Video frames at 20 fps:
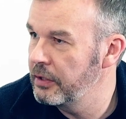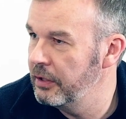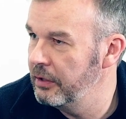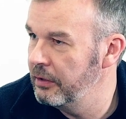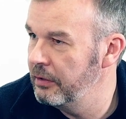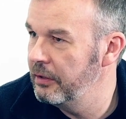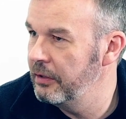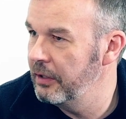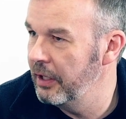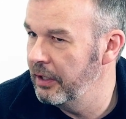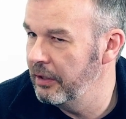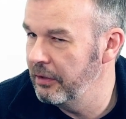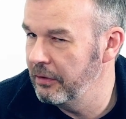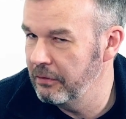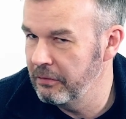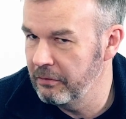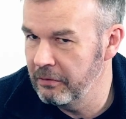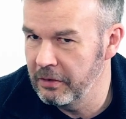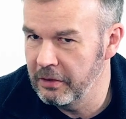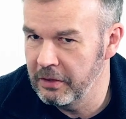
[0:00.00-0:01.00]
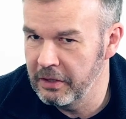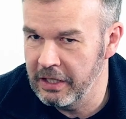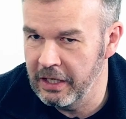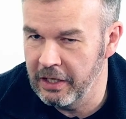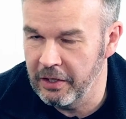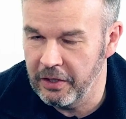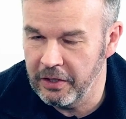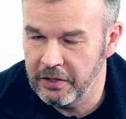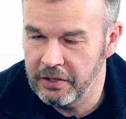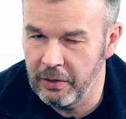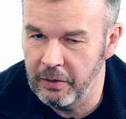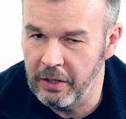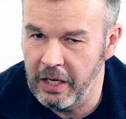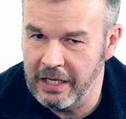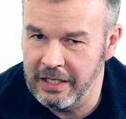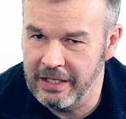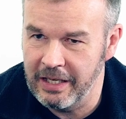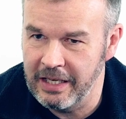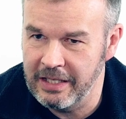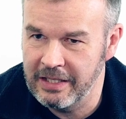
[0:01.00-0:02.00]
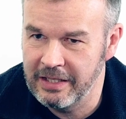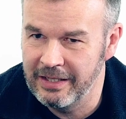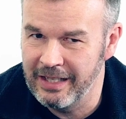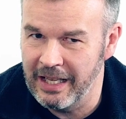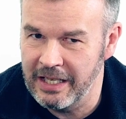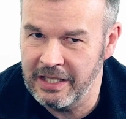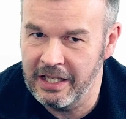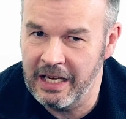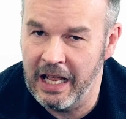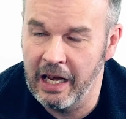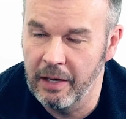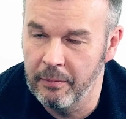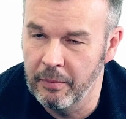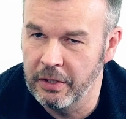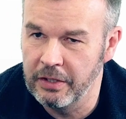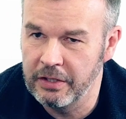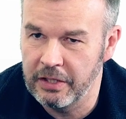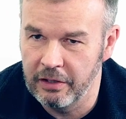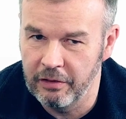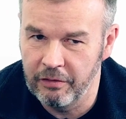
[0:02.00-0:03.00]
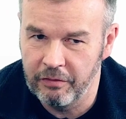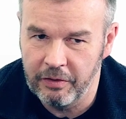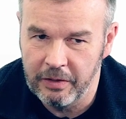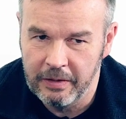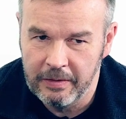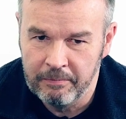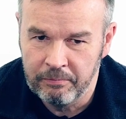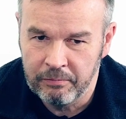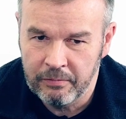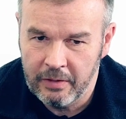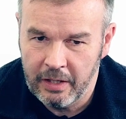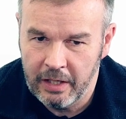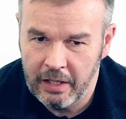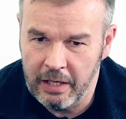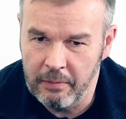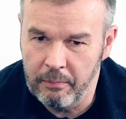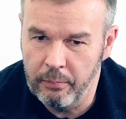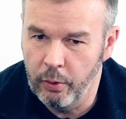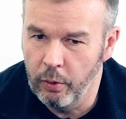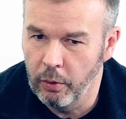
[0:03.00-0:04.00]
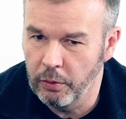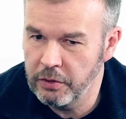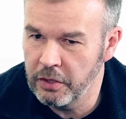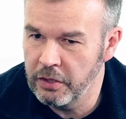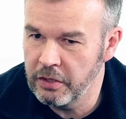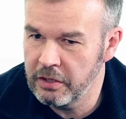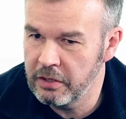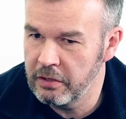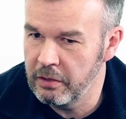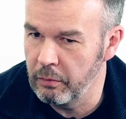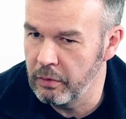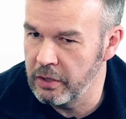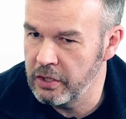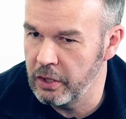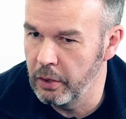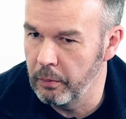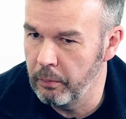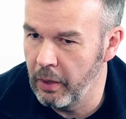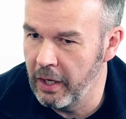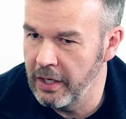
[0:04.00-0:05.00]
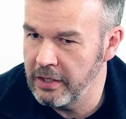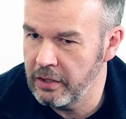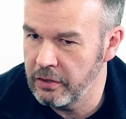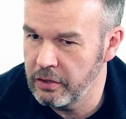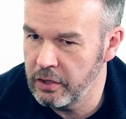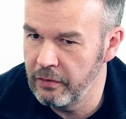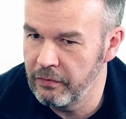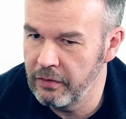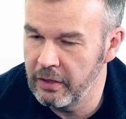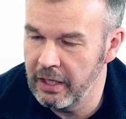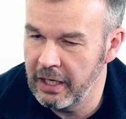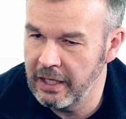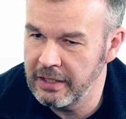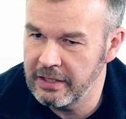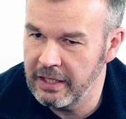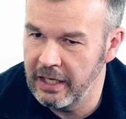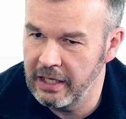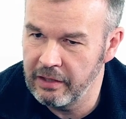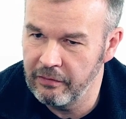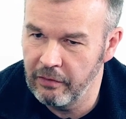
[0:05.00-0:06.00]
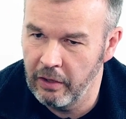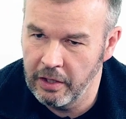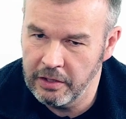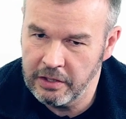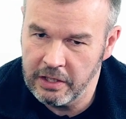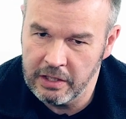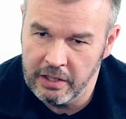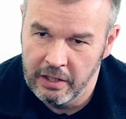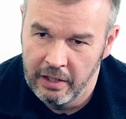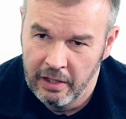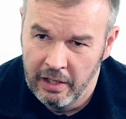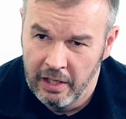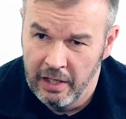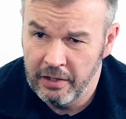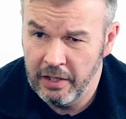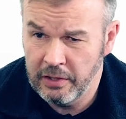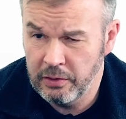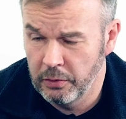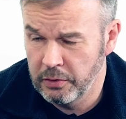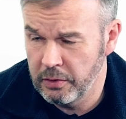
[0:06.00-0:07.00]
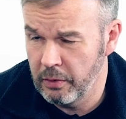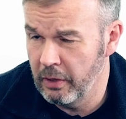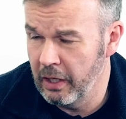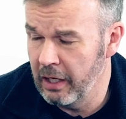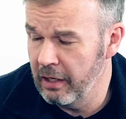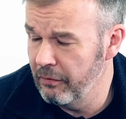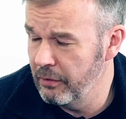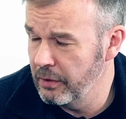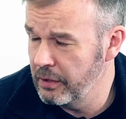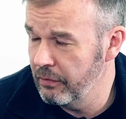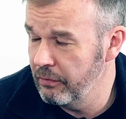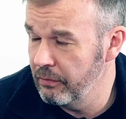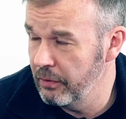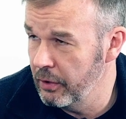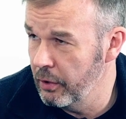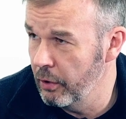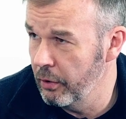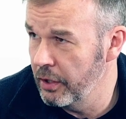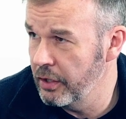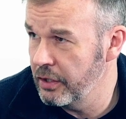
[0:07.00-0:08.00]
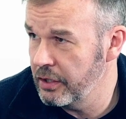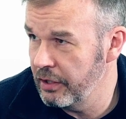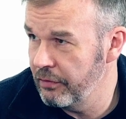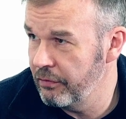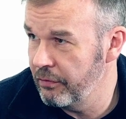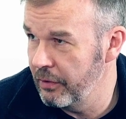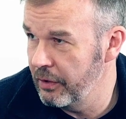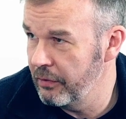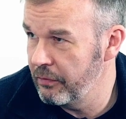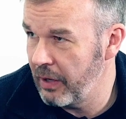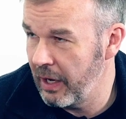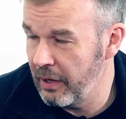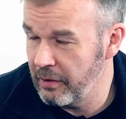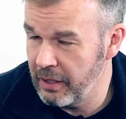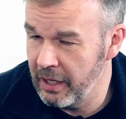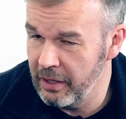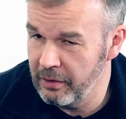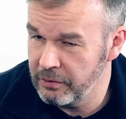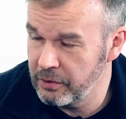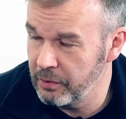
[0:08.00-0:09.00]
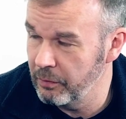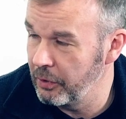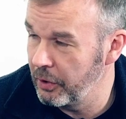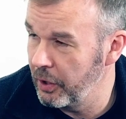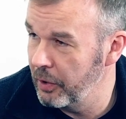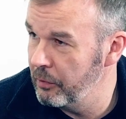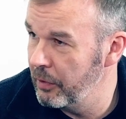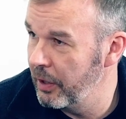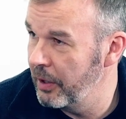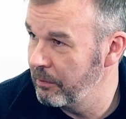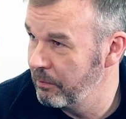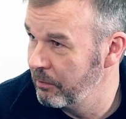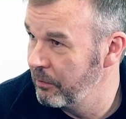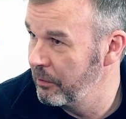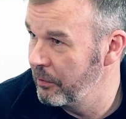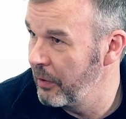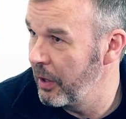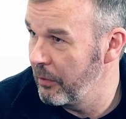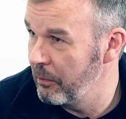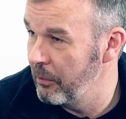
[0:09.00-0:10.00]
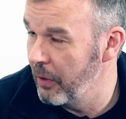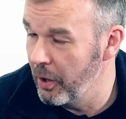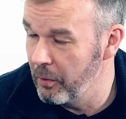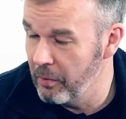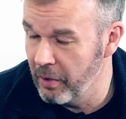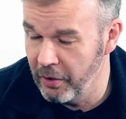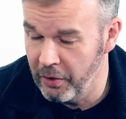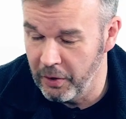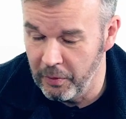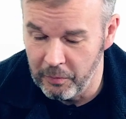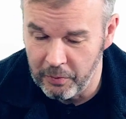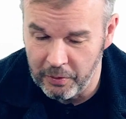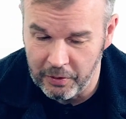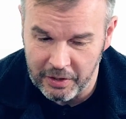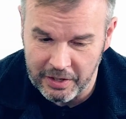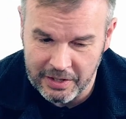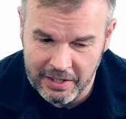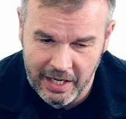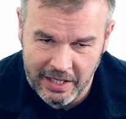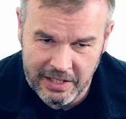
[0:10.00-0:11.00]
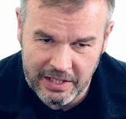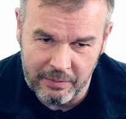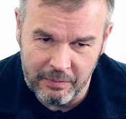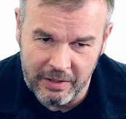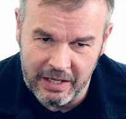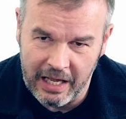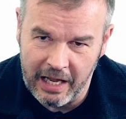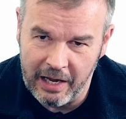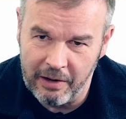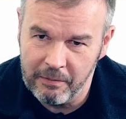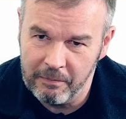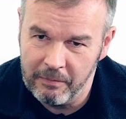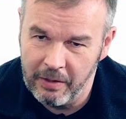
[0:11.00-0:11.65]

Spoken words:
And you know, so there's an element of importance that we still place on stuff that lands in our devices. There's also an element of annoyance if how the hell someone got my mobile number and they're texting me now.